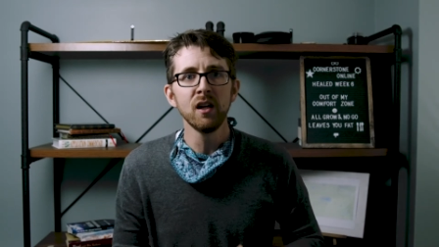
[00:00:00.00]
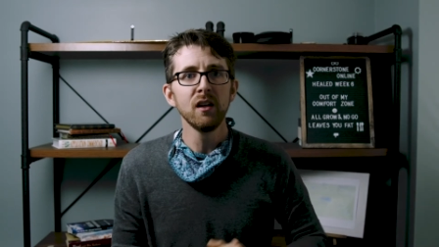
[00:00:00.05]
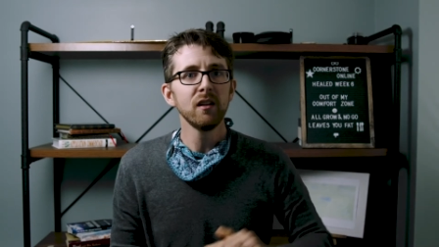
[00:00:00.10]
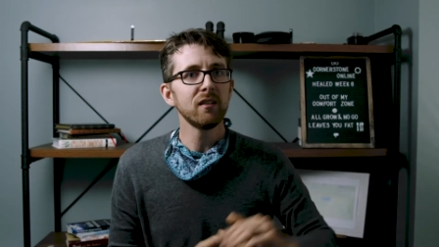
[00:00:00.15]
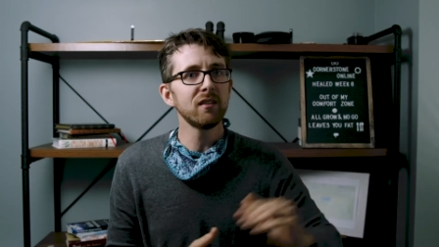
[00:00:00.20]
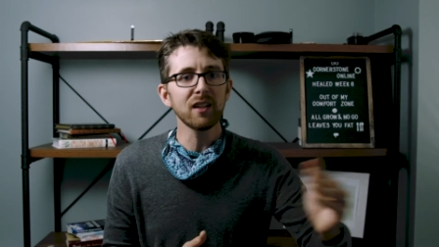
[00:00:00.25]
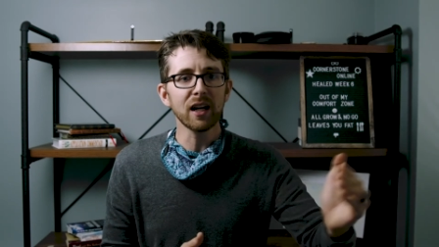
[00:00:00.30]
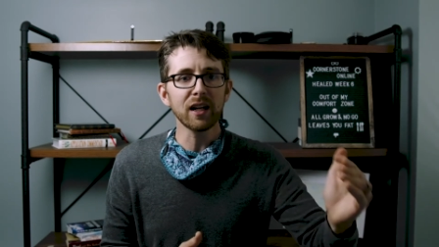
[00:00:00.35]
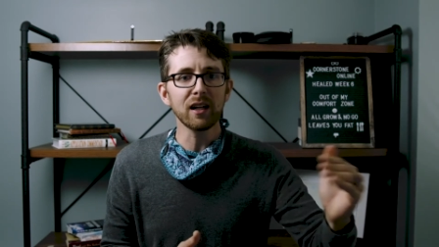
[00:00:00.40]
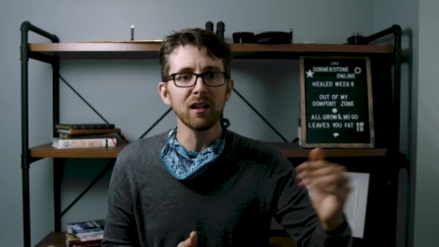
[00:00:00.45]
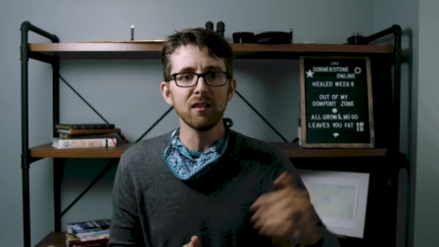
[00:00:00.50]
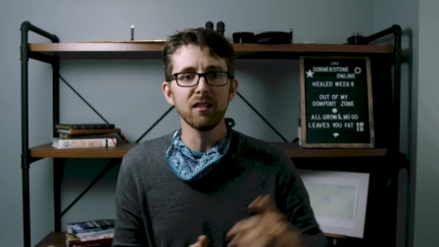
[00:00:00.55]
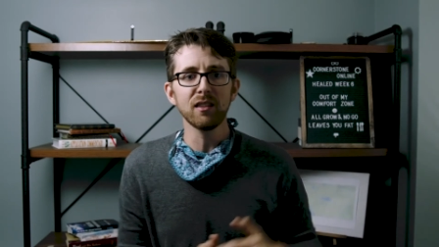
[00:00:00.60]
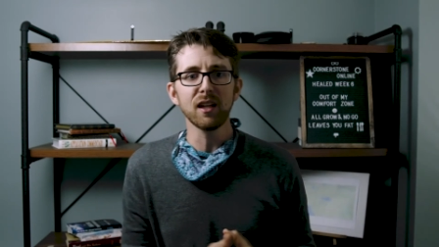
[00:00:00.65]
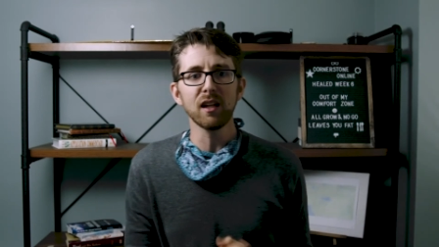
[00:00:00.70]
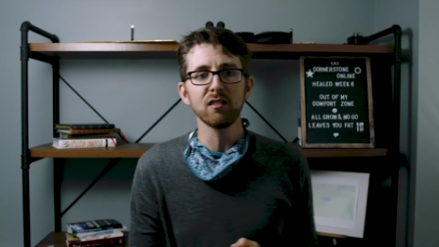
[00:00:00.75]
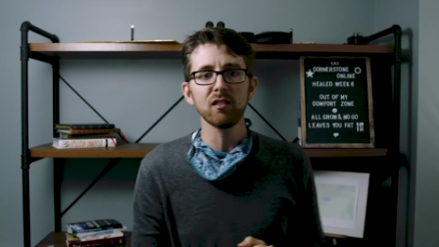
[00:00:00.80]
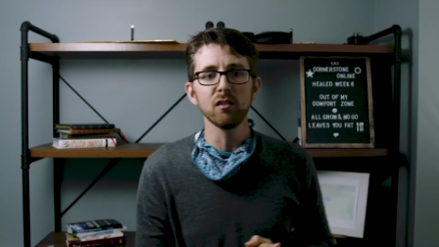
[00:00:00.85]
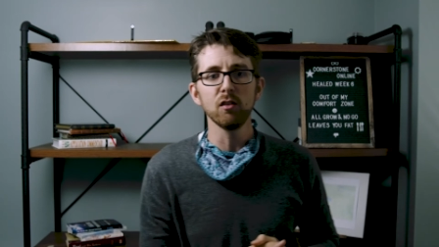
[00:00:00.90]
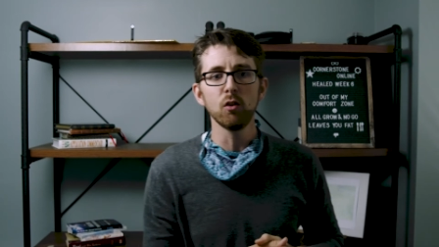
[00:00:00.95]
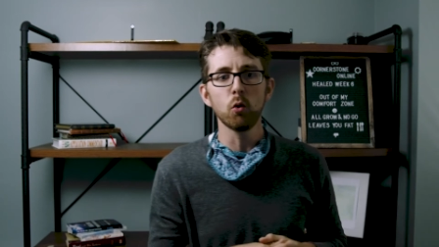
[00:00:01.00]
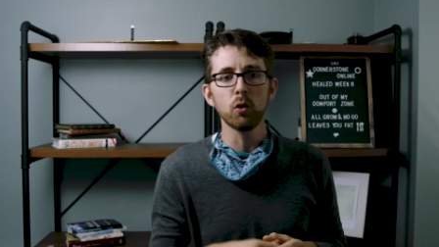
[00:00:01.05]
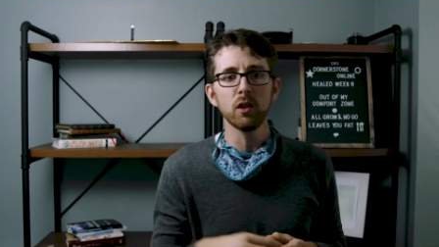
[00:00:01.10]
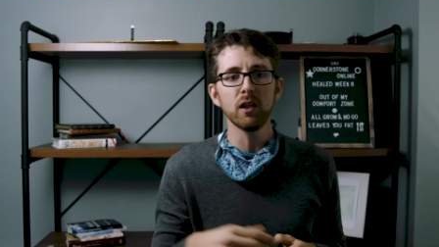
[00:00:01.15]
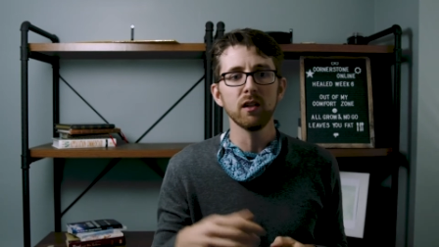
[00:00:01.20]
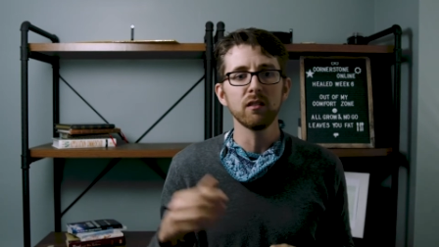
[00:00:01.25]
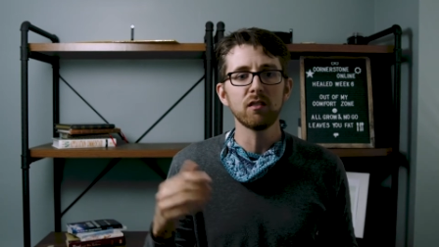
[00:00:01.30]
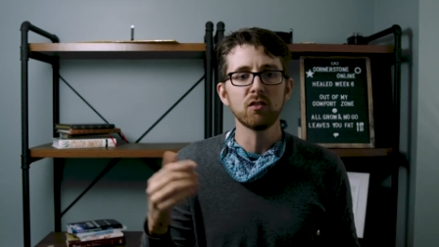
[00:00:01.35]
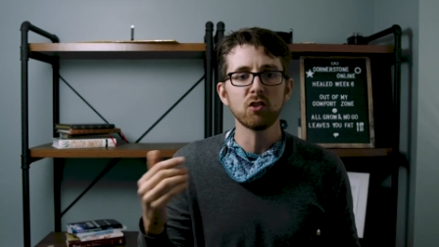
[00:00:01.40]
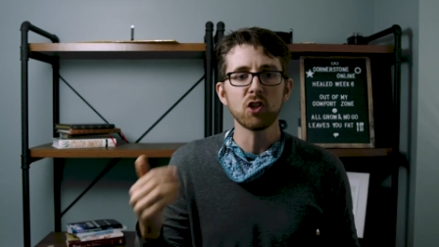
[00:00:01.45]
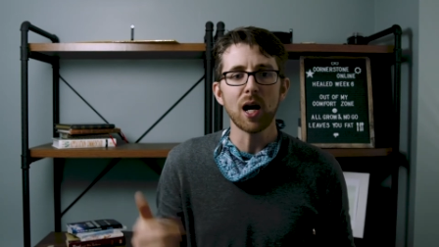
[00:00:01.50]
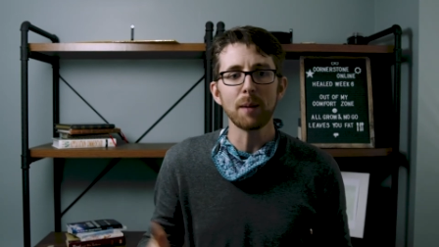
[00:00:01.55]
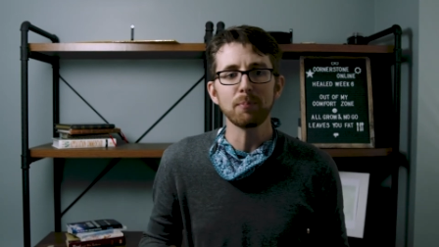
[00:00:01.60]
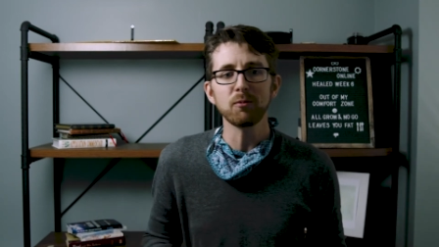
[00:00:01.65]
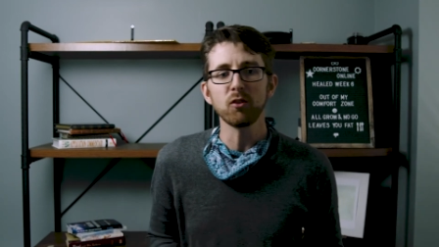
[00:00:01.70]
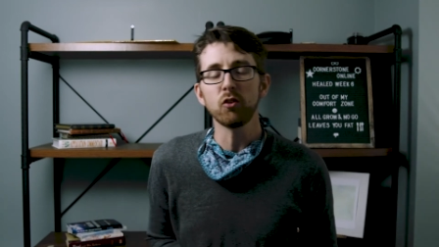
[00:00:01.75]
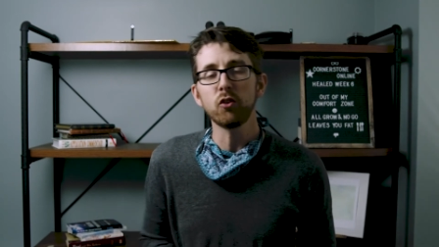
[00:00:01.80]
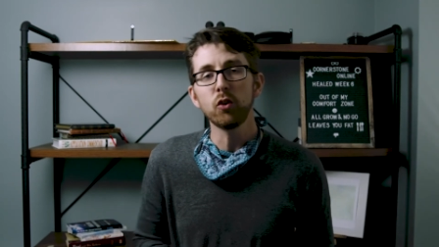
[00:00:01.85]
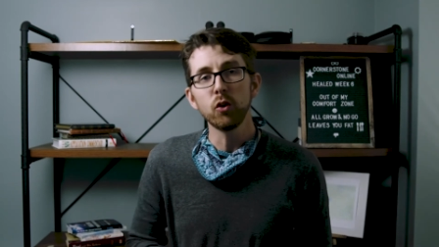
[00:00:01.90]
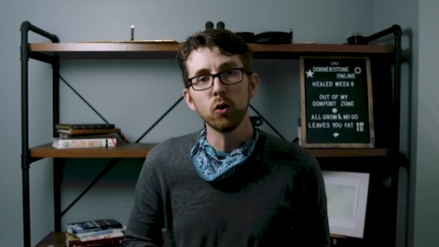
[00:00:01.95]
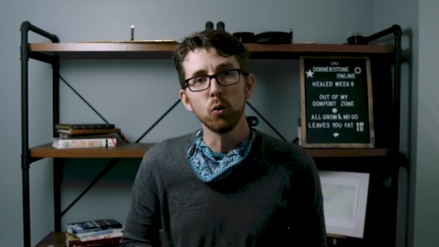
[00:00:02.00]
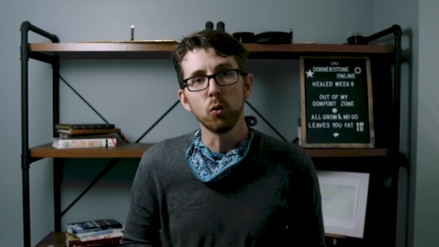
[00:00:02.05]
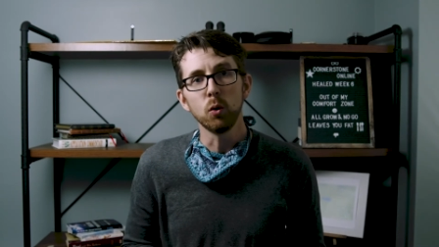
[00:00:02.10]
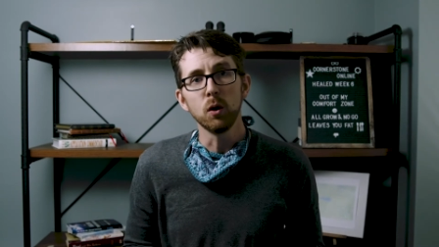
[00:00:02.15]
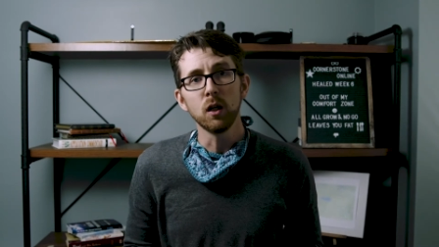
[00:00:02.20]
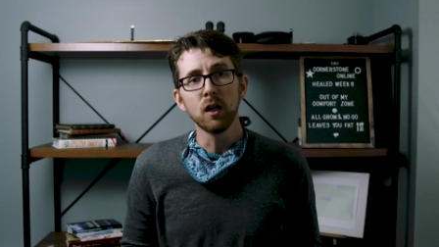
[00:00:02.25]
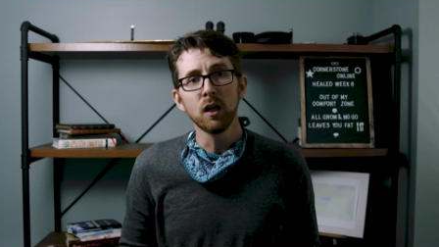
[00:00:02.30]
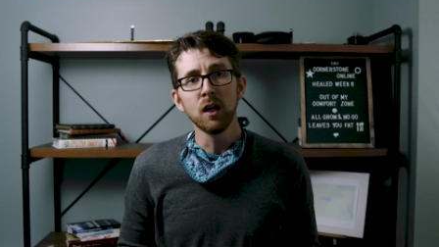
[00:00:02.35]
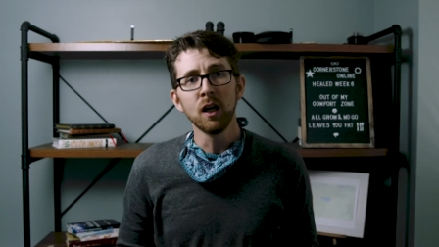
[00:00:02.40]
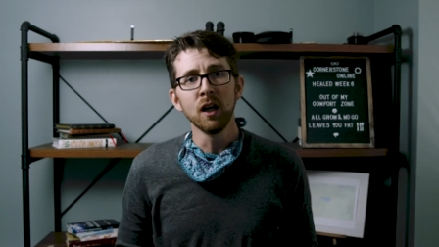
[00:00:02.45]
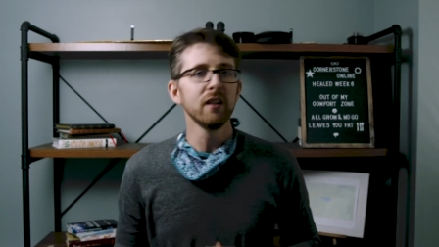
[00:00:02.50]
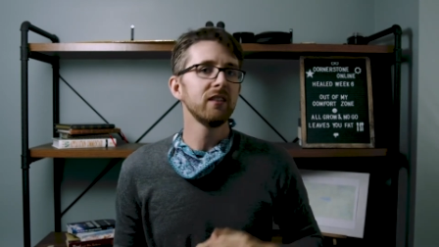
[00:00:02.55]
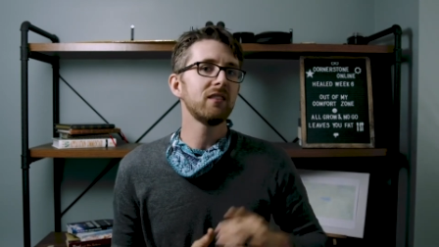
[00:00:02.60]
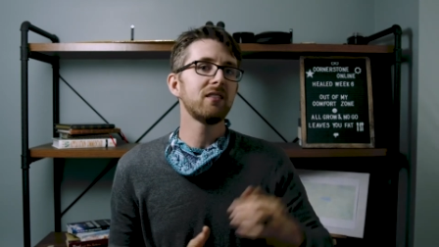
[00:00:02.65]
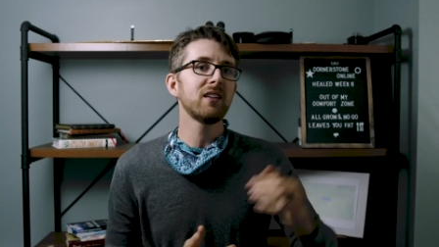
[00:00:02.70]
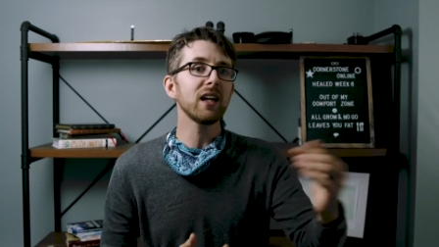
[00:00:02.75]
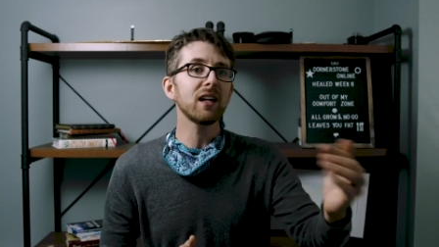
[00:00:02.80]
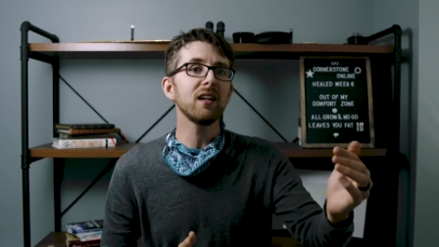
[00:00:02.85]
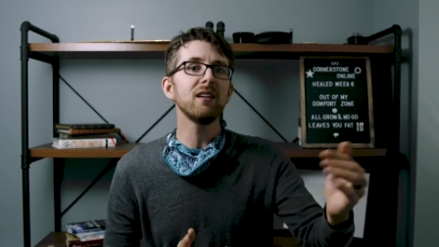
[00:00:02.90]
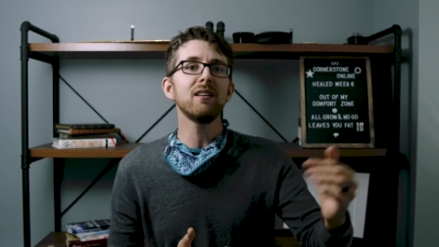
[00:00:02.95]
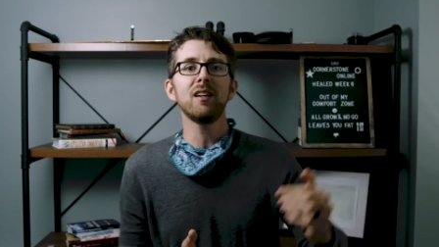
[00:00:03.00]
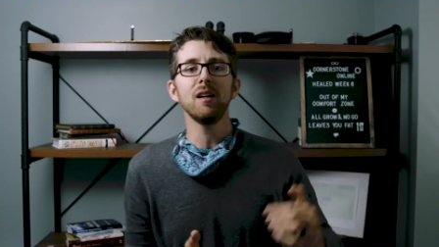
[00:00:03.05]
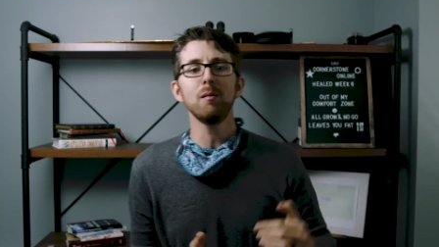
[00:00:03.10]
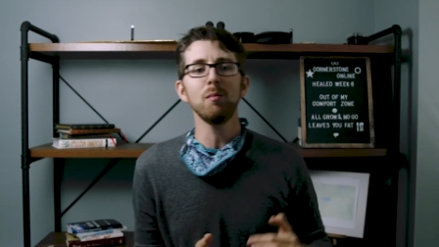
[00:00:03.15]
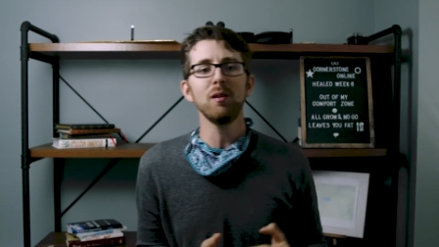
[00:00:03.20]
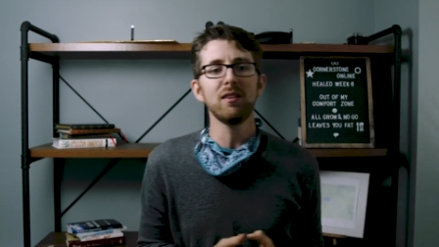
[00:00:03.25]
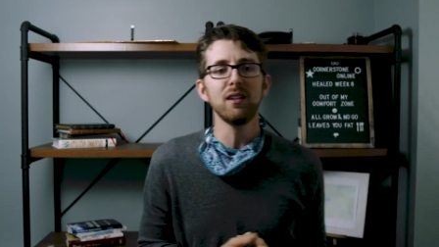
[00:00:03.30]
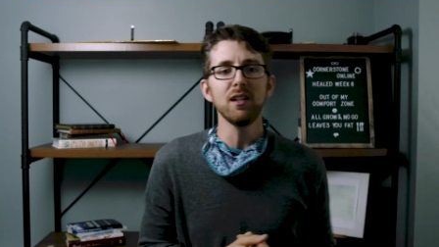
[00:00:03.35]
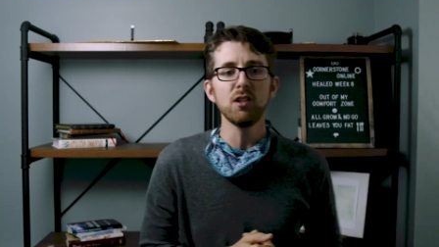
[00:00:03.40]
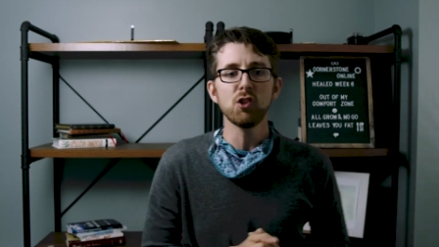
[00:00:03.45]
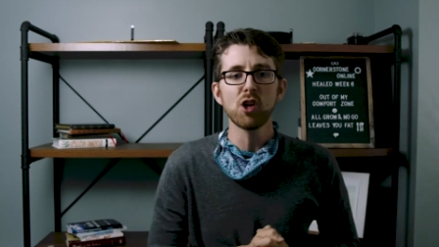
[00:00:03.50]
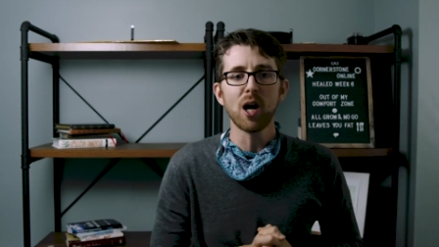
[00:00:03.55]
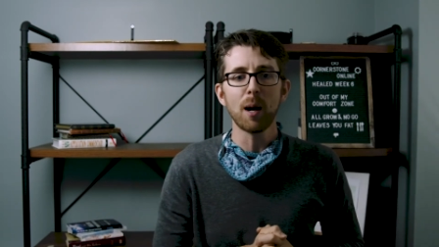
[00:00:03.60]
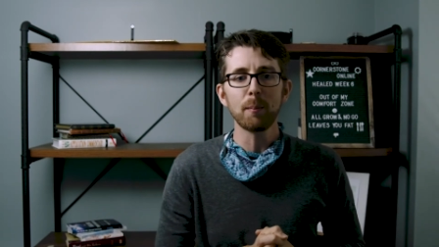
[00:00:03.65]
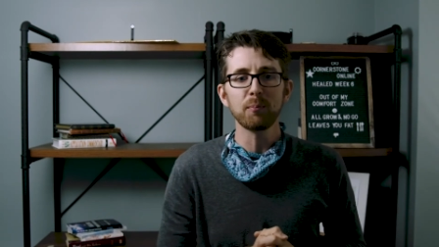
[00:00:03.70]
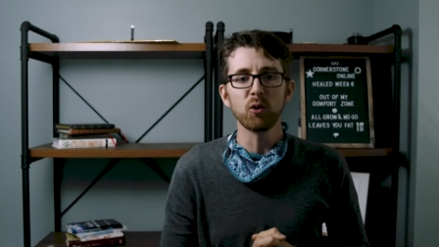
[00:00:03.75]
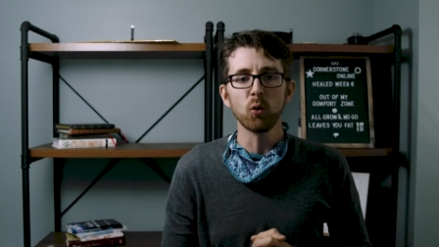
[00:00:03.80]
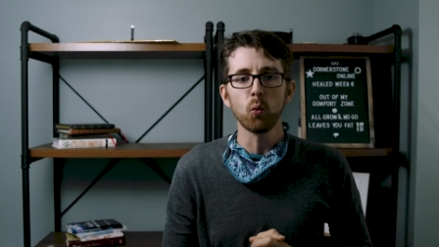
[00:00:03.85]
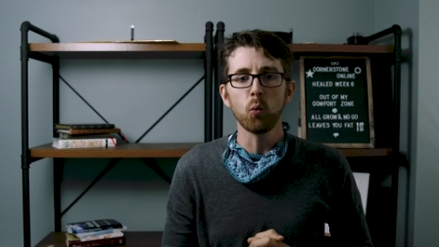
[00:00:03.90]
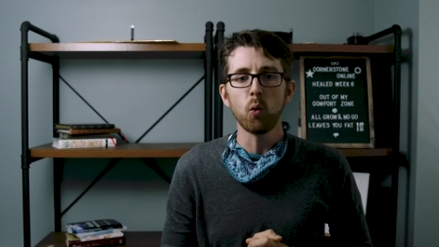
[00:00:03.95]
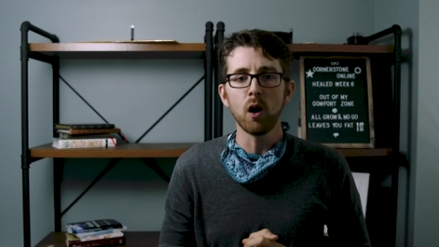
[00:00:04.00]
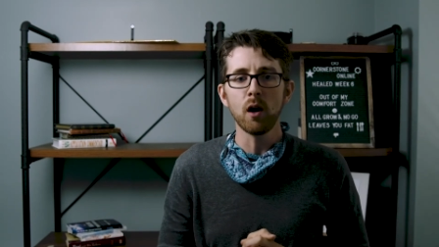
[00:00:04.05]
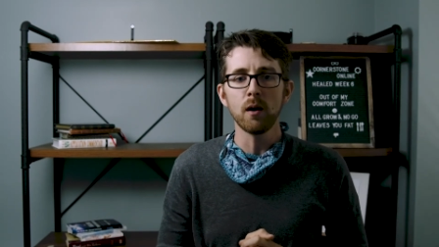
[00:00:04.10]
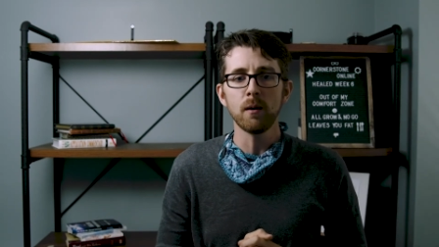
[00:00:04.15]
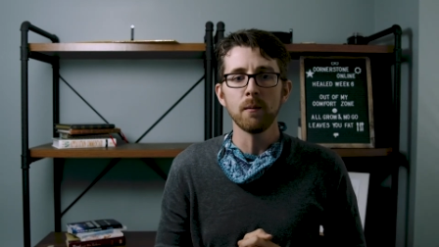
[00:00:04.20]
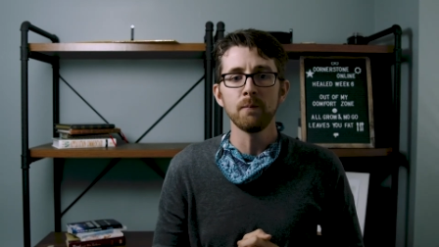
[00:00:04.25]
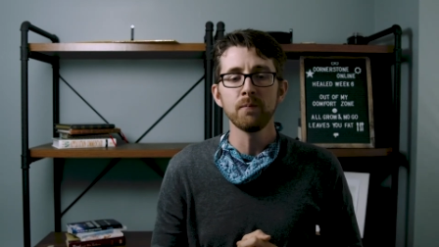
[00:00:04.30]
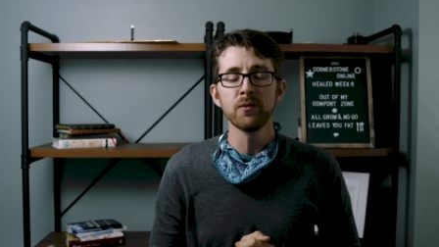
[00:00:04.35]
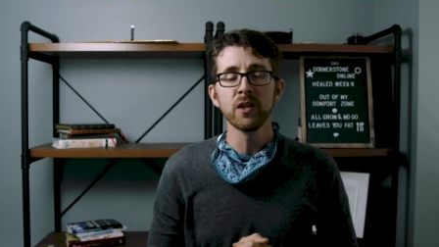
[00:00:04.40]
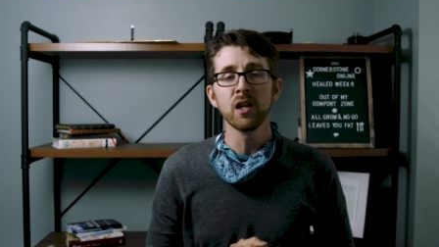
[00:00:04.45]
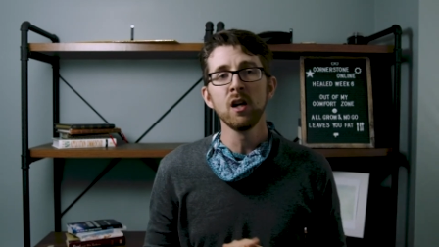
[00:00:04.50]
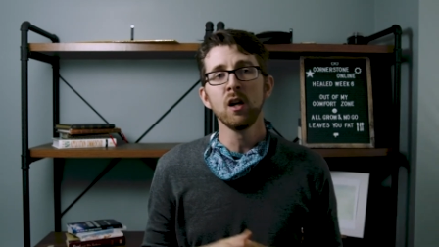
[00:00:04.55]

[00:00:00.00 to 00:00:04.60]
2 Thessalonians chapter 2, 2 Timothy chapter 1,